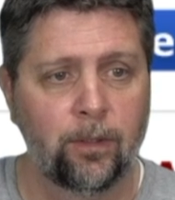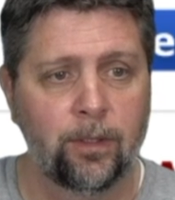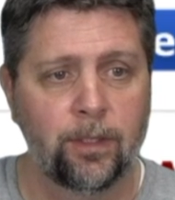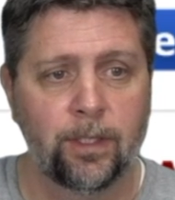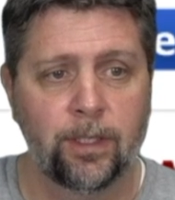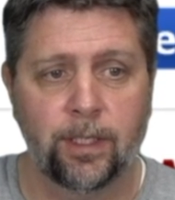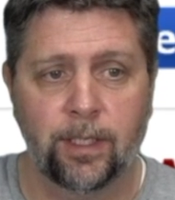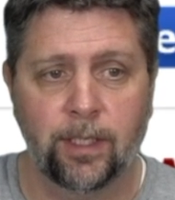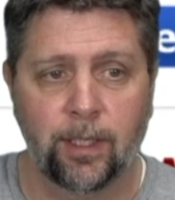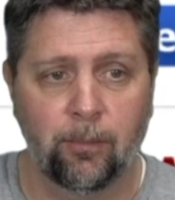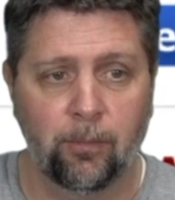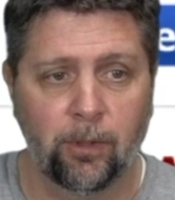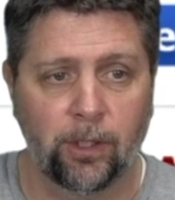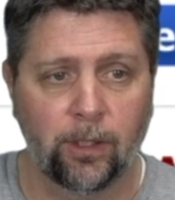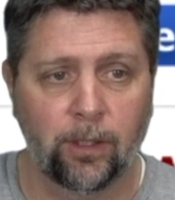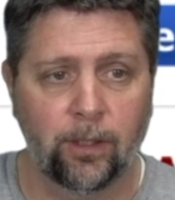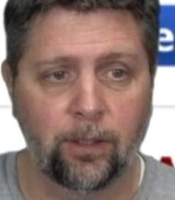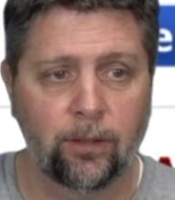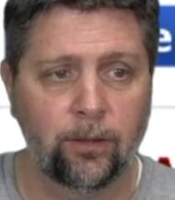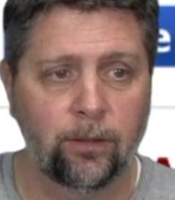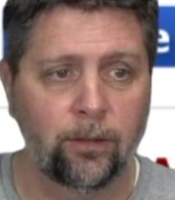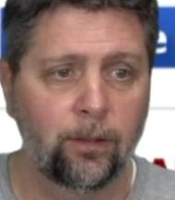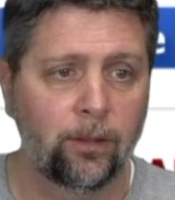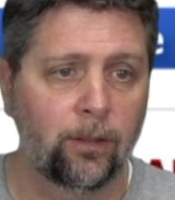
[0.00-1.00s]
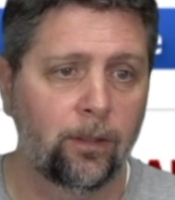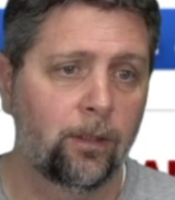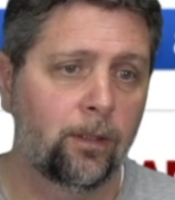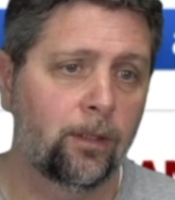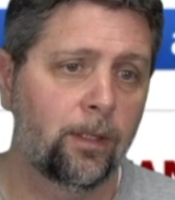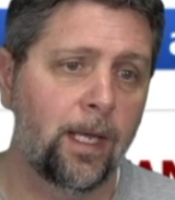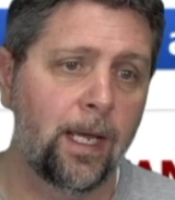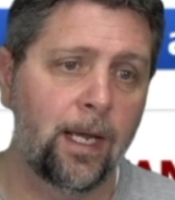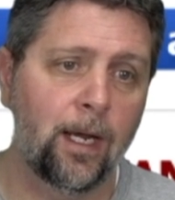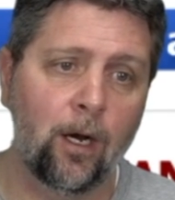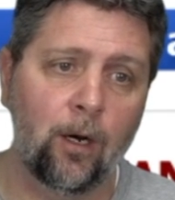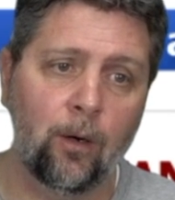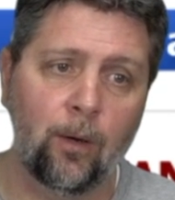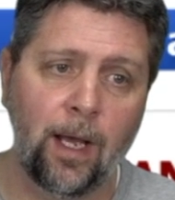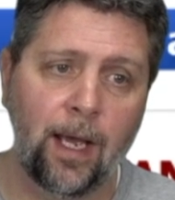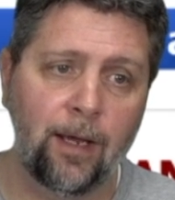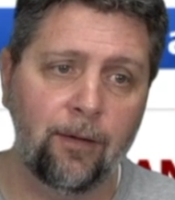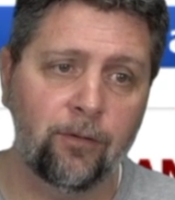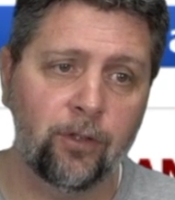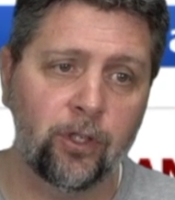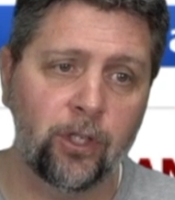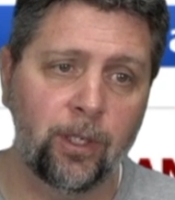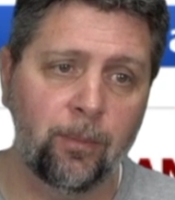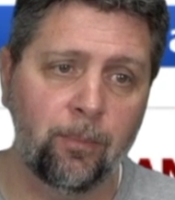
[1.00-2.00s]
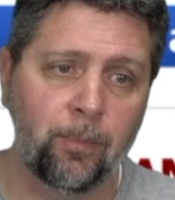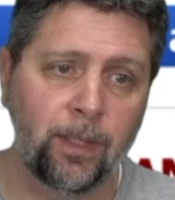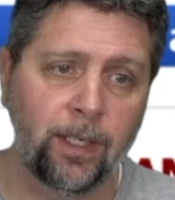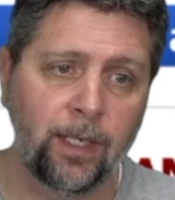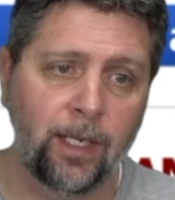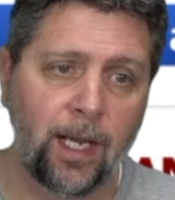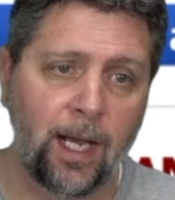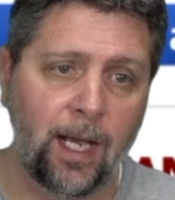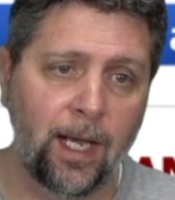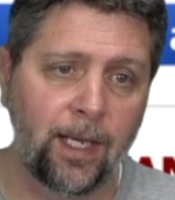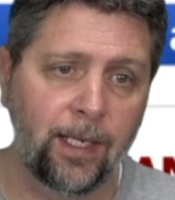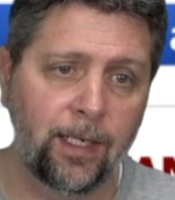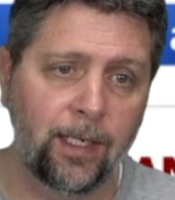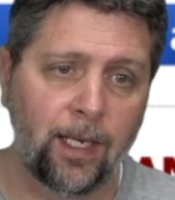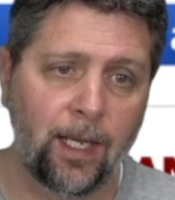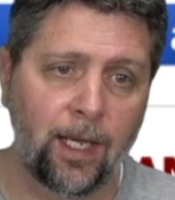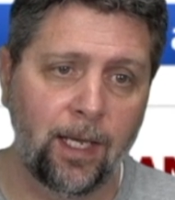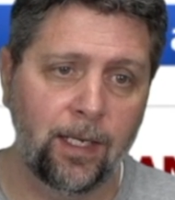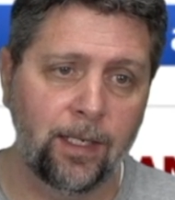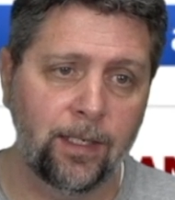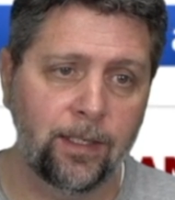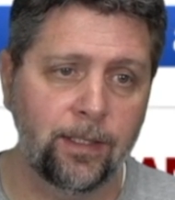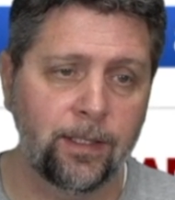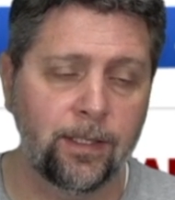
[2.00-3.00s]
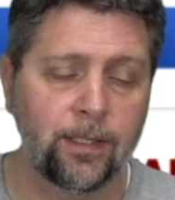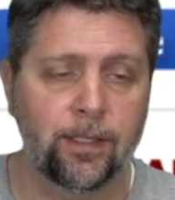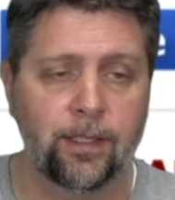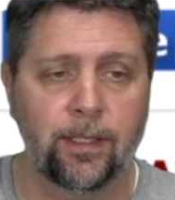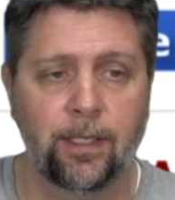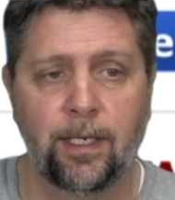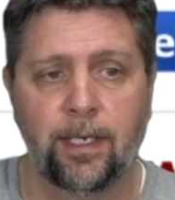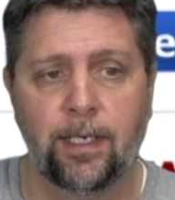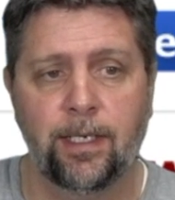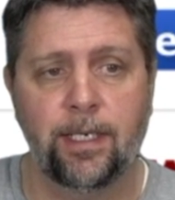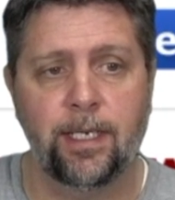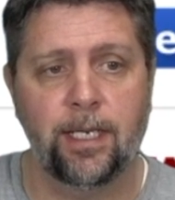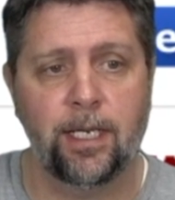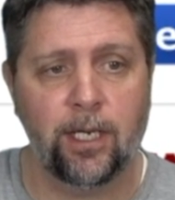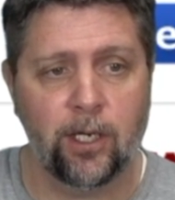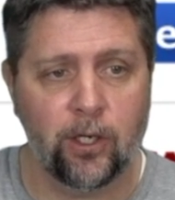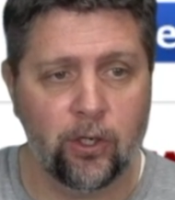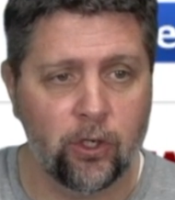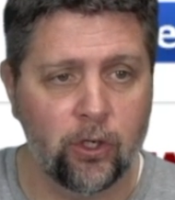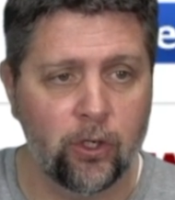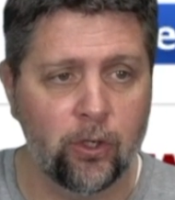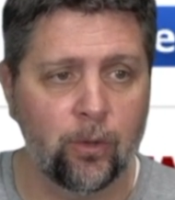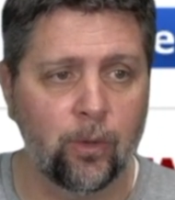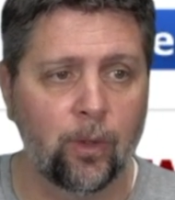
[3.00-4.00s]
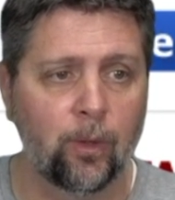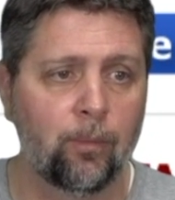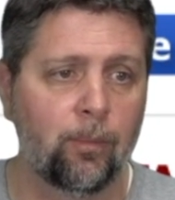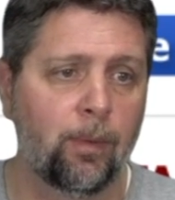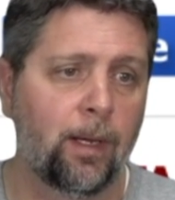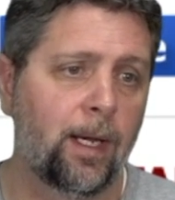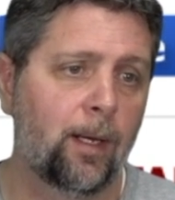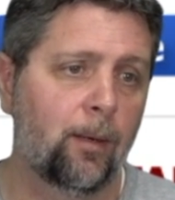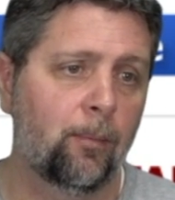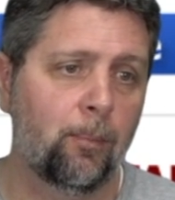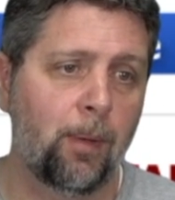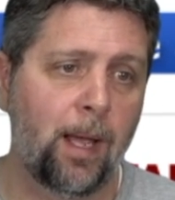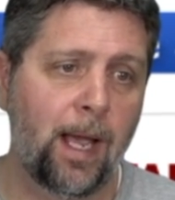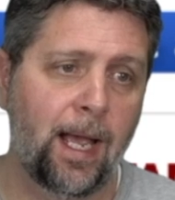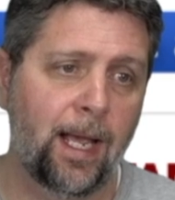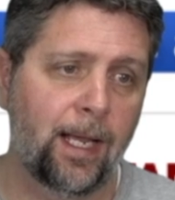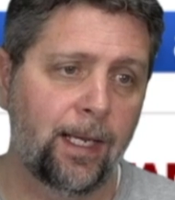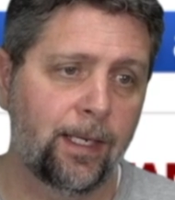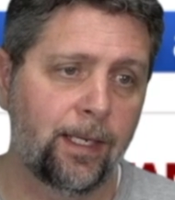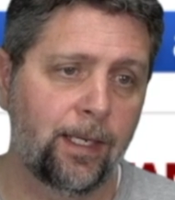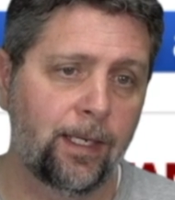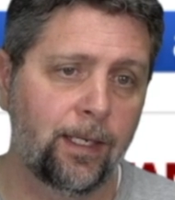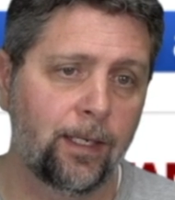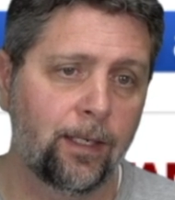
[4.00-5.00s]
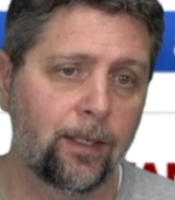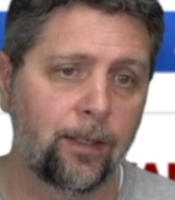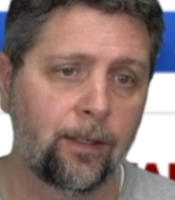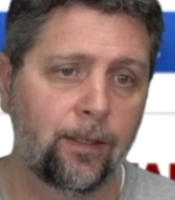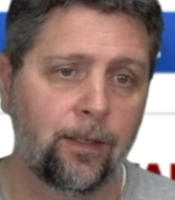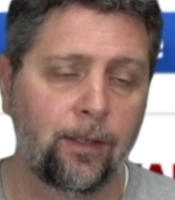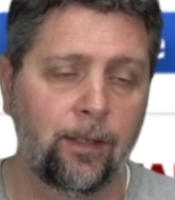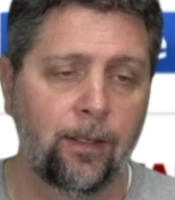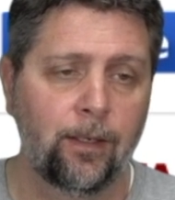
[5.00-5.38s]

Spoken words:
Similar. They all have shipping guidelines. They teach you about packing.